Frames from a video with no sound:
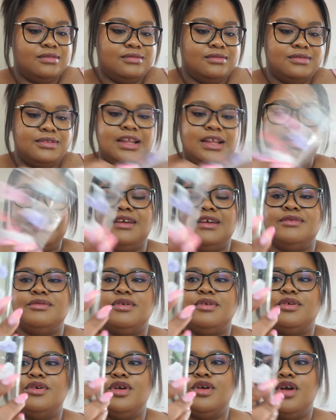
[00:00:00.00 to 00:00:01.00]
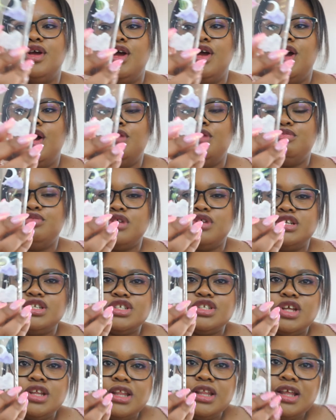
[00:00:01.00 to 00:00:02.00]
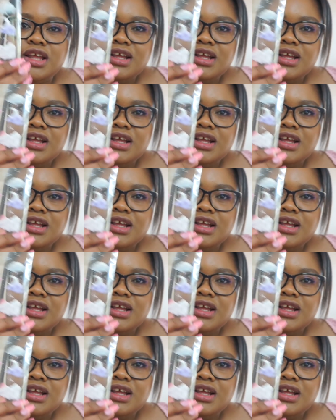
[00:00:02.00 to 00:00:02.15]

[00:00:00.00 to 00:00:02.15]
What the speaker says: like a print on there.